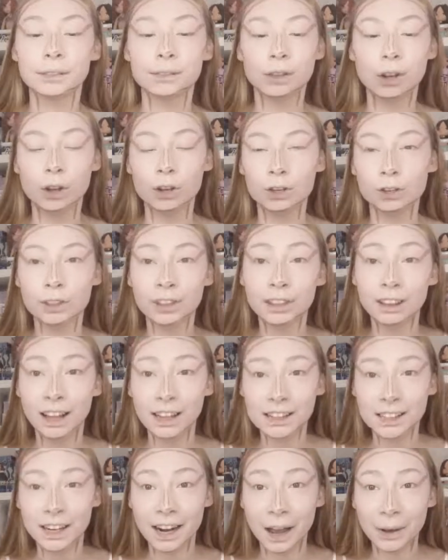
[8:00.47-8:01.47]
contouring
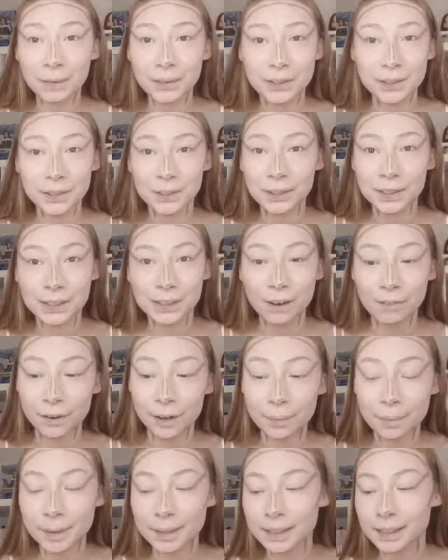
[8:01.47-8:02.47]
lines that I would do. It's not
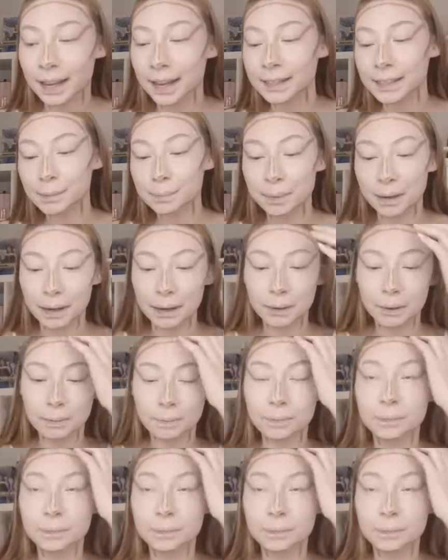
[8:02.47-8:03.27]
very precise, but